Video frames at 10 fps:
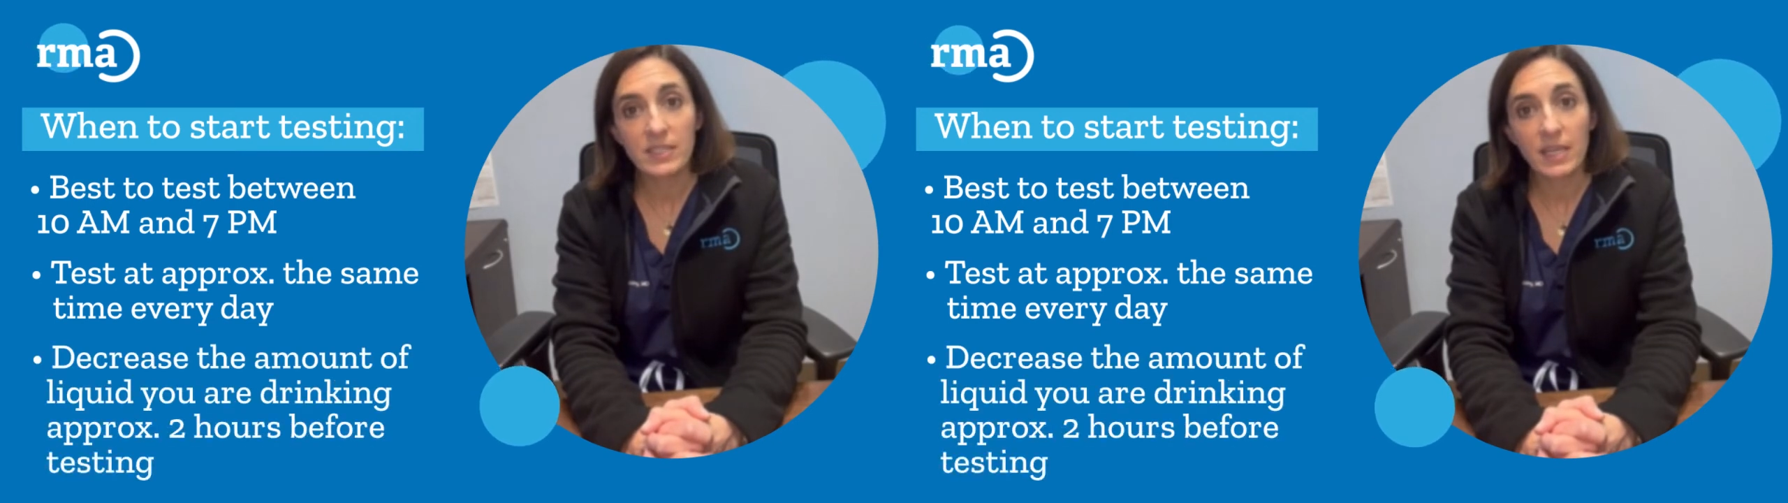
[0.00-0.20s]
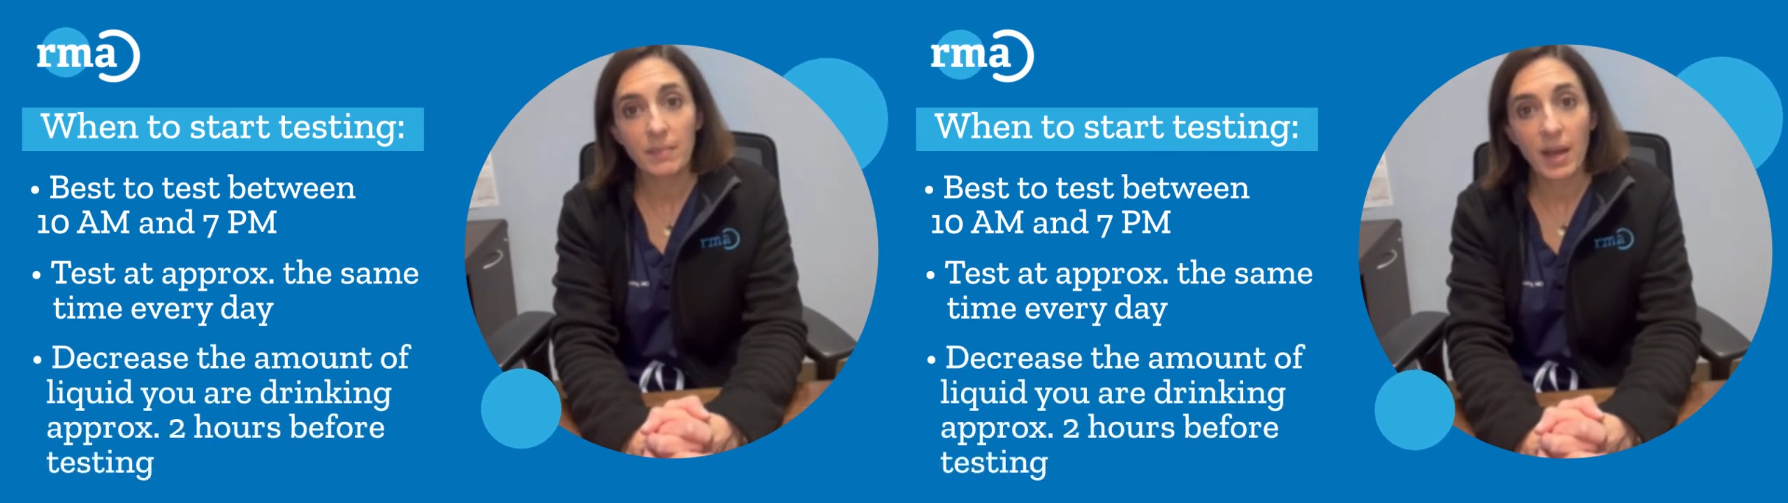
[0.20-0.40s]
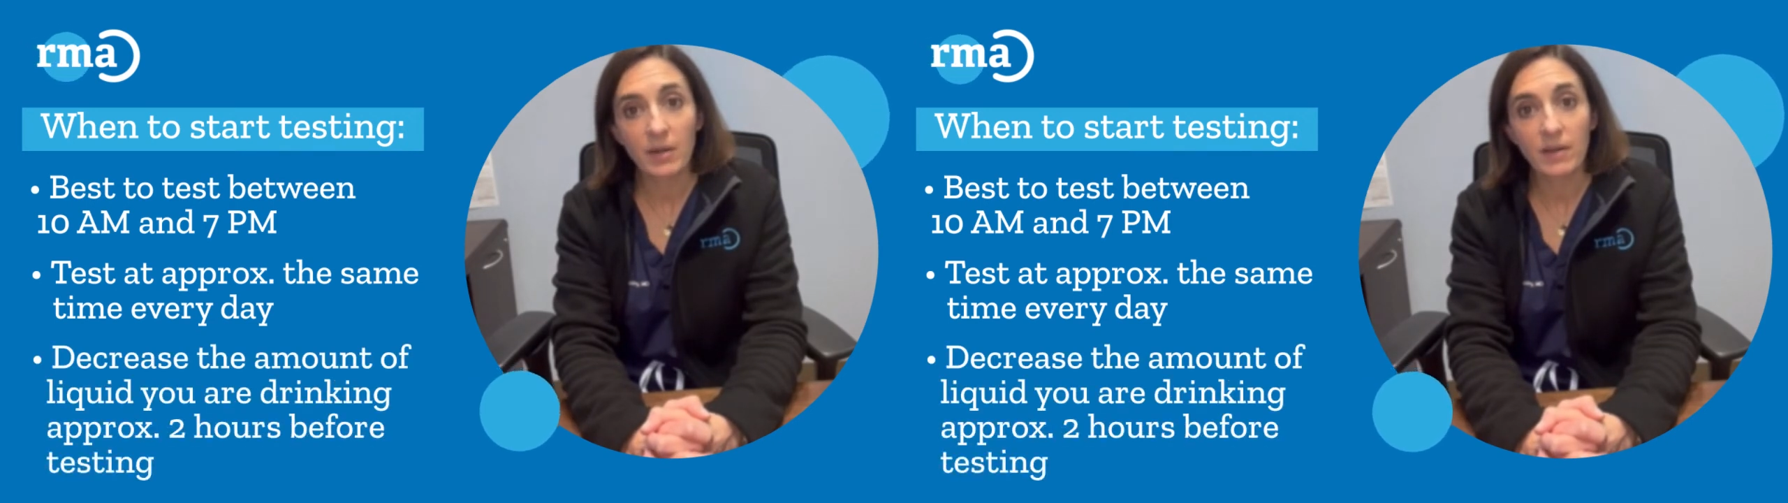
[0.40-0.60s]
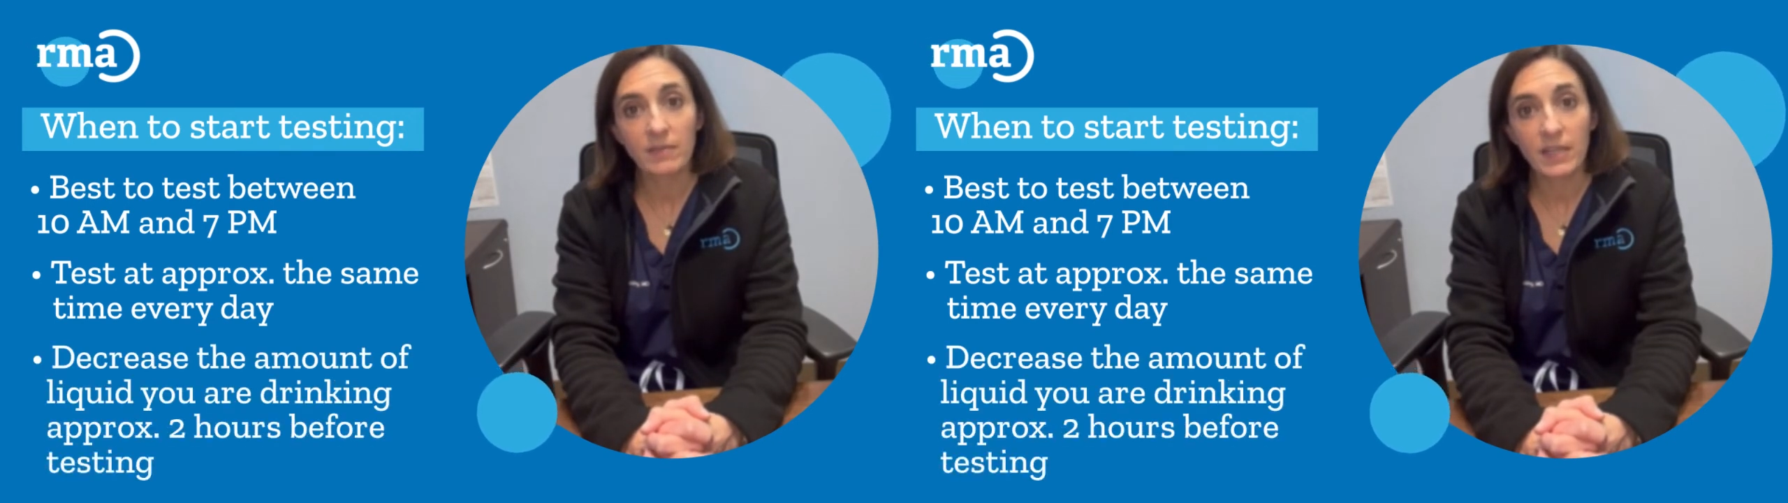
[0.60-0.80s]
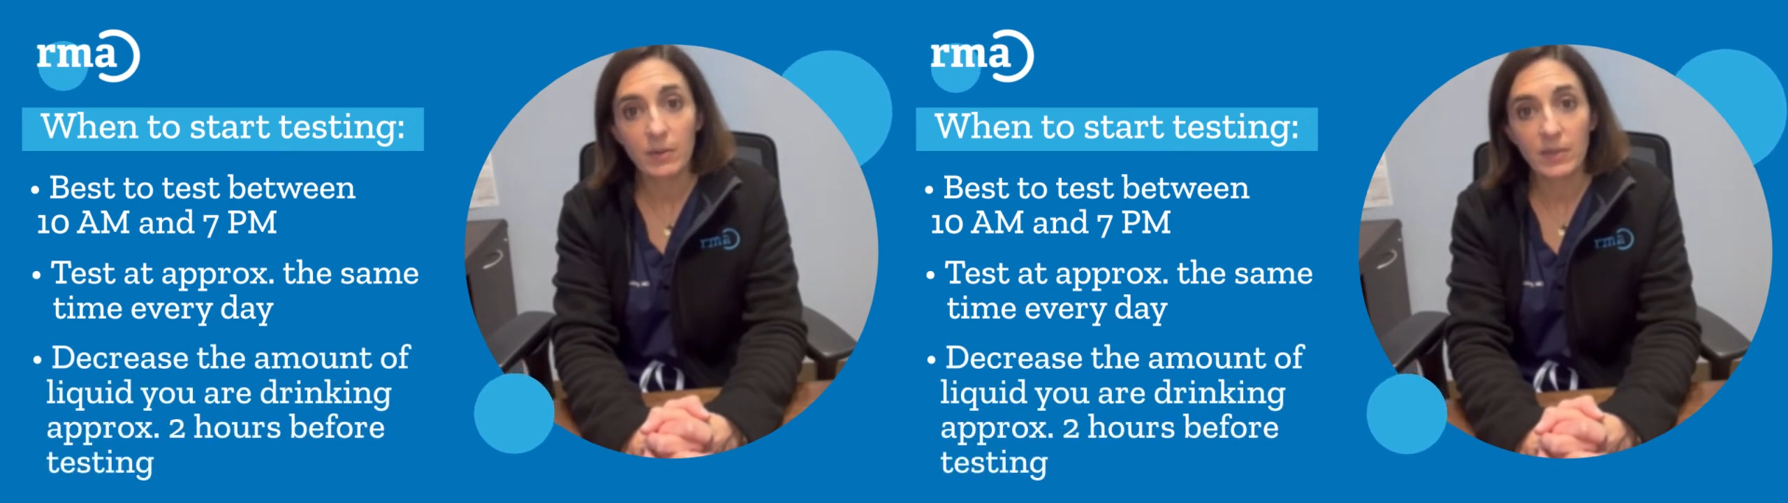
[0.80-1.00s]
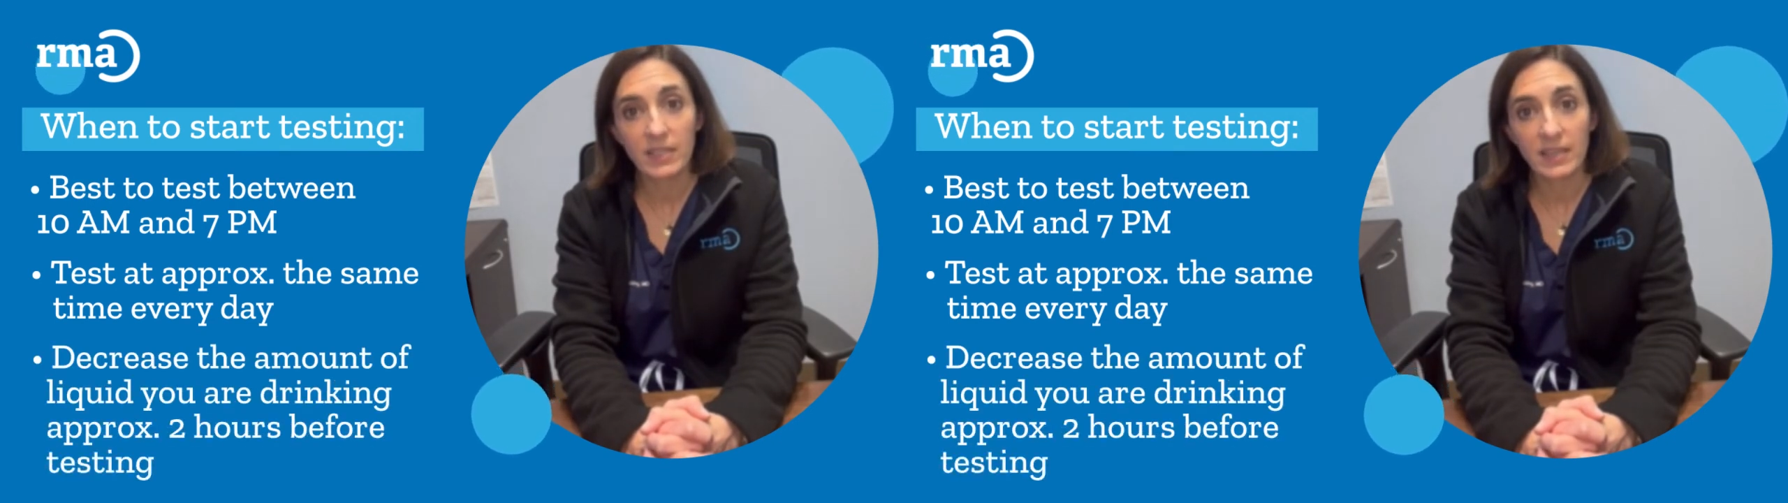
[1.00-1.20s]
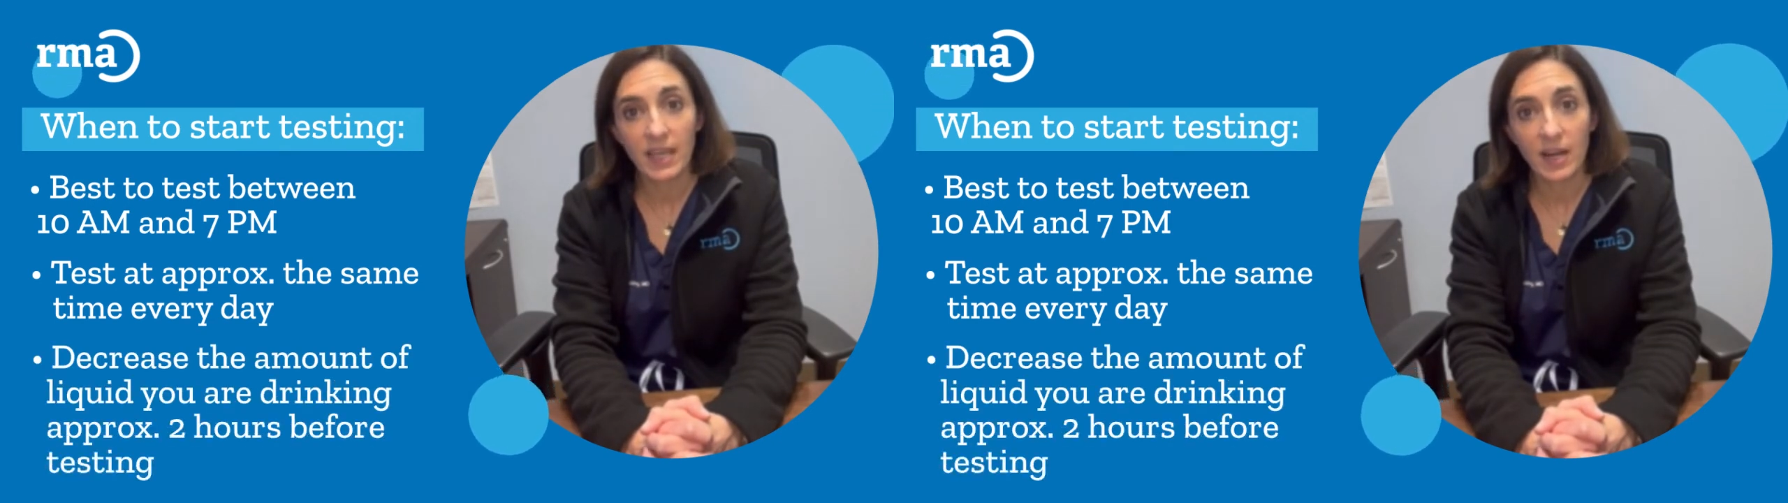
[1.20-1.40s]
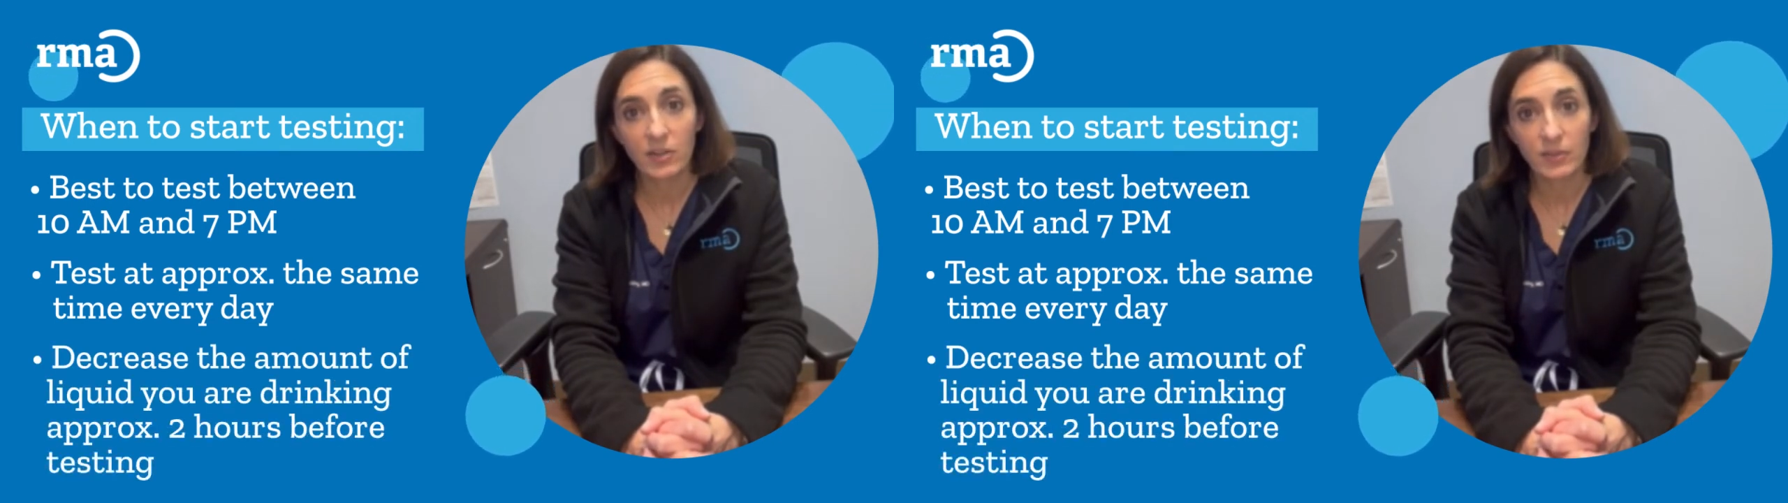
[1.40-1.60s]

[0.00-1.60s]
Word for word: the amount of liquid that they are